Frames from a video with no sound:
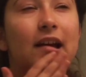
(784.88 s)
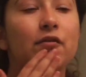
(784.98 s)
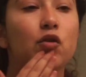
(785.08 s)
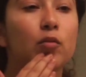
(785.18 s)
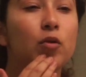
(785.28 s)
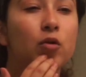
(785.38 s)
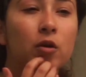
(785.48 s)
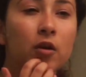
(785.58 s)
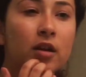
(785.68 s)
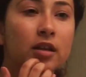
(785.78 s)
I have
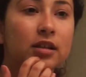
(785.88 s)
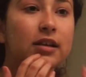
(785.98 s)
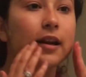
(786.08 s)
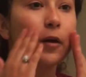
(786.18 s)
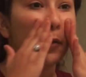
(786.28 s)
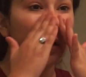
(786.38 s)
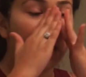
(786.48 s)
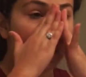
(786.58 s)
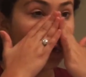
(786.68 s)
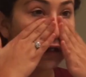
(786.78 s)
normal skin. I don't really
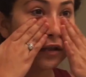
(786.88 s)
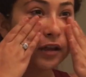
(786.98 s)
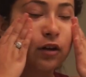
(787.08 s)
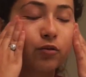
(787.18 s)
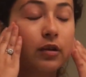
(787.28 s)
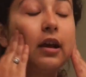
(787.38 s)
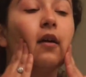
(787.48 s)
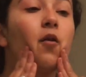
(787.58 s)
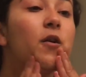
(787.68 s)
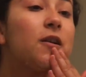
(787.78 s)
have dry skin. I don't really
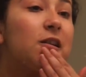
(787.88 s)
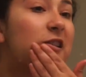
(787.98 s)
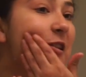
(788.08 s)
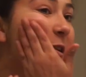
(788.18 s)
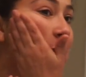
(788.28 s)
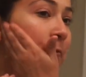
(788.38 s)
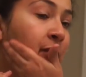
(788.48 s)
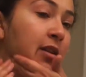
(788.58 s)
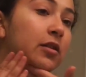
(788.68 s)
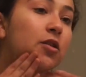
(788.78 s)
have oily skin.
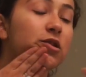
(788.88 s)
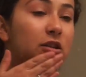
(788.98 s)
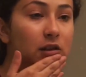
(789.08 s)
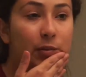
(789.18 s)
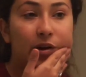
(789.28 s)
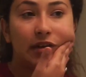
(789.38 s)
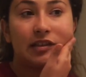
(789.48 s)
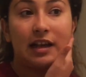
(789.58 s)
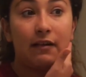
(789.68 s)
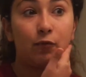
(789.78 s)
So these are the products
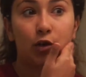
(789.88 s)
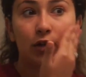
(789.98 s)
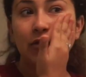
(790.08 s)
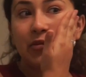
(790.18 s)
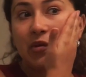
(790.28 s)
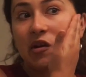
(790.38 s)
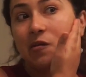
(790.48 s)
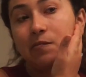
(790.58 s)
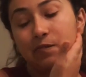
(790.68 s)
that have worked for me.